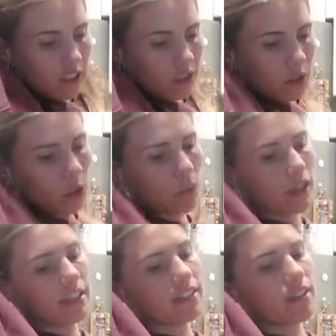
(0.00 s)
I don't know
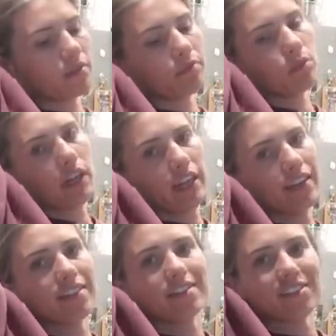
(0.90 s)
what he's gonna want to
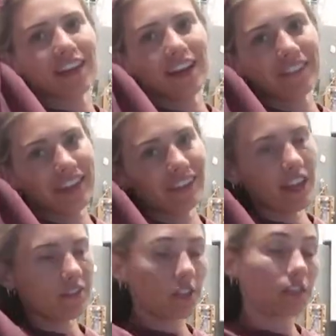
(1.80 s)
eat because it's kind of like a
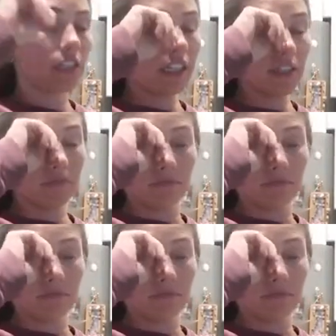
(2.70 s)
leftover night.